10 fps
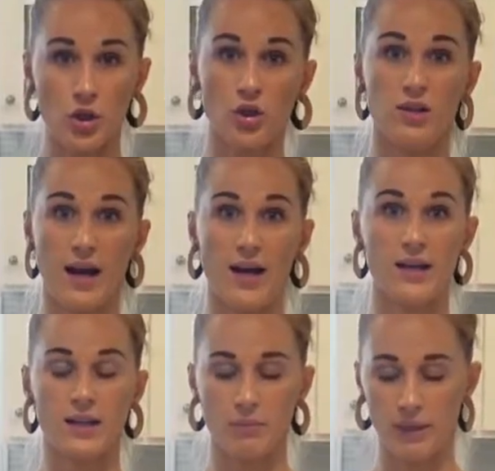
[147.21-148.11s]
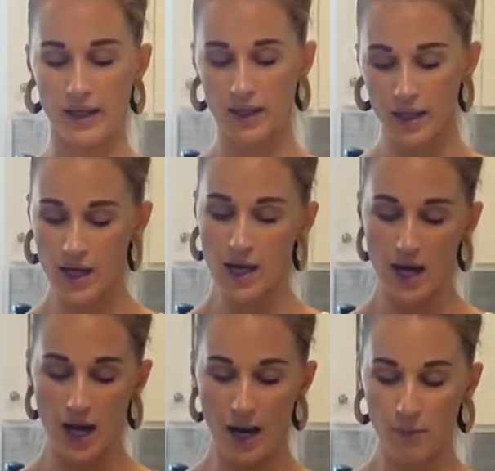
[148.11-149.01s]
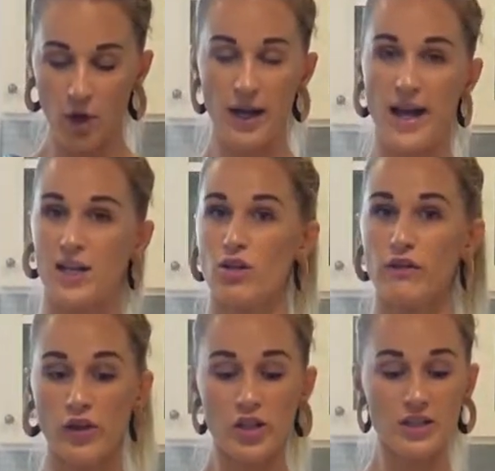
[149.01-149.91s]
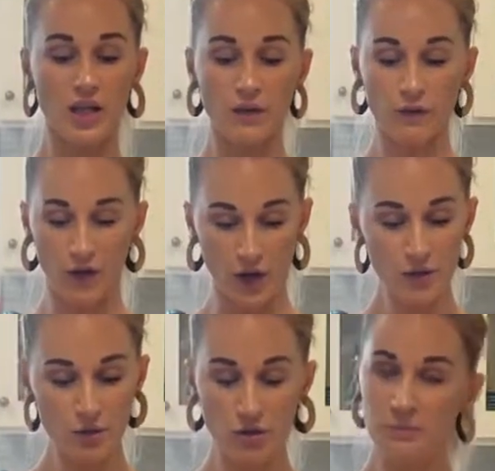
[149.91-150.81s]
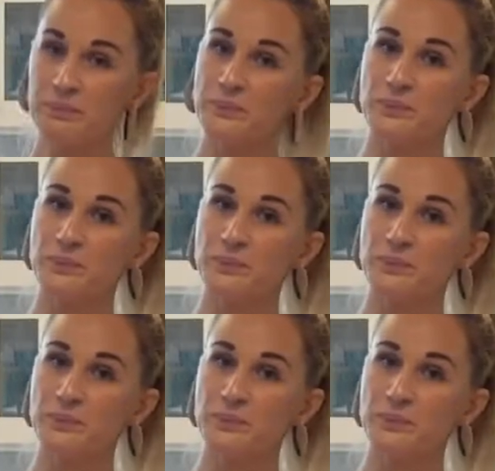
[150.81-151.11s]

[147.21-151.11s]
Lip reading: you that in a bit. Okay, so first thing first